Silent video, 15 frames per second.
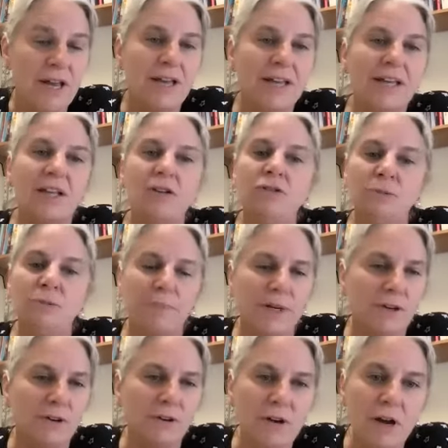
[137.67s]
can use
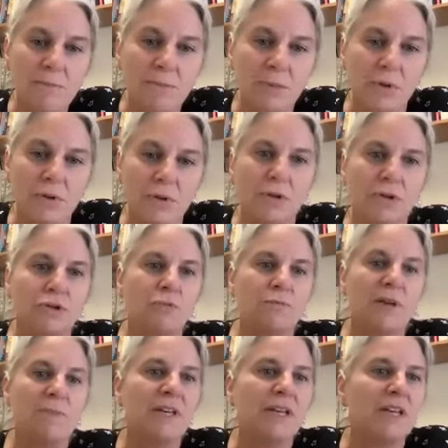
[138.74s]
bigger numbers or
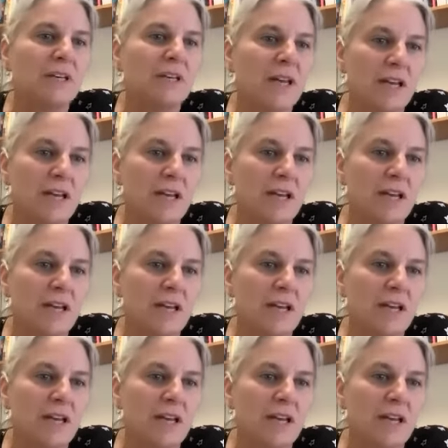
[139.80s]
maybe can